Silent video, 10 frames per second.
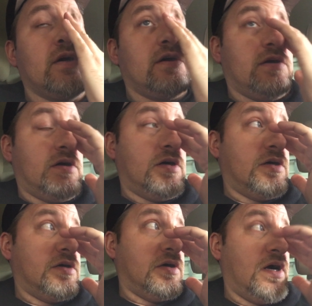
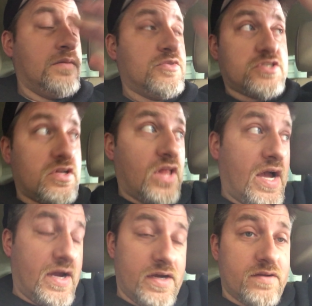I'm just
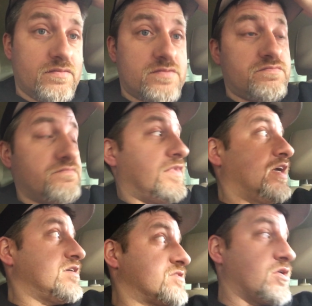glad
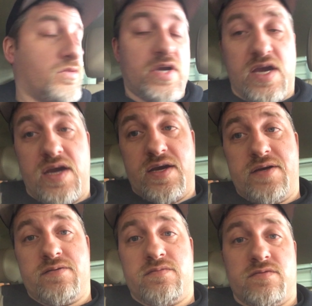he's
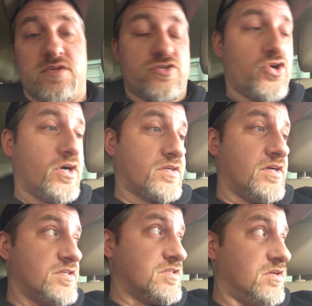okay. The truck
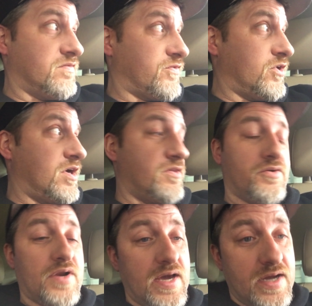does live for another
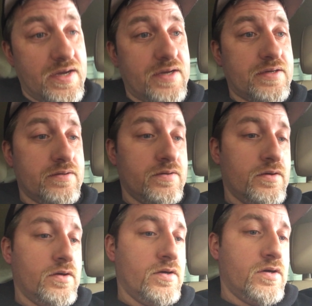day.
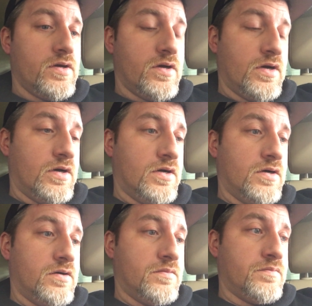
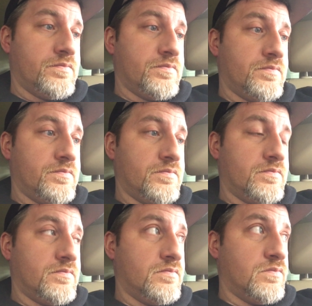
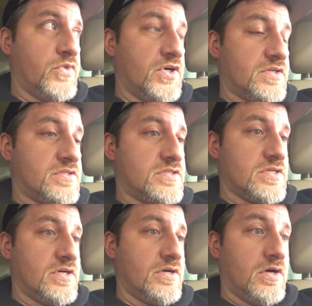But
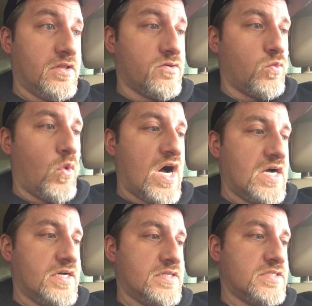
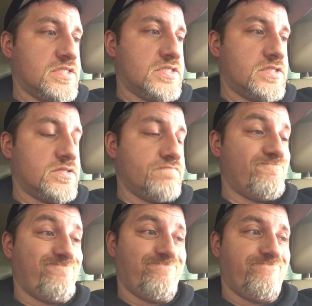otherwise,
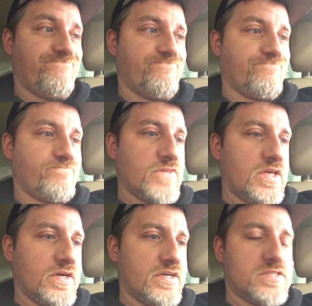I
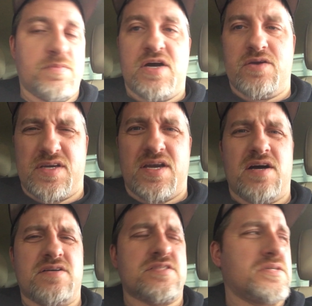think that's about it,
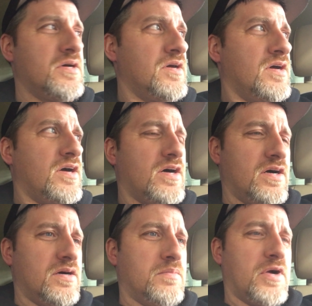guys.
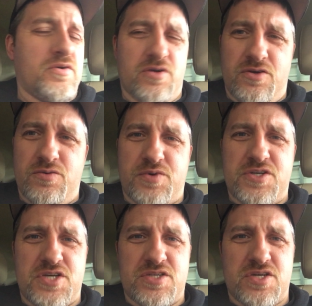I really do
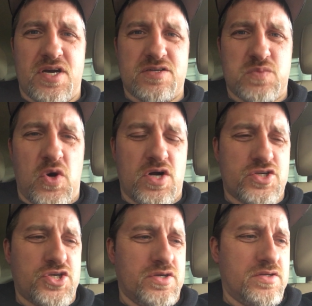appreciate you guys
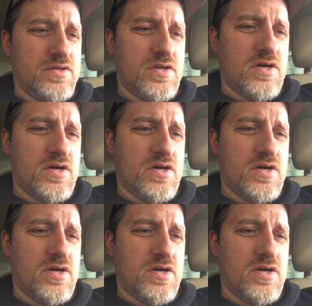watching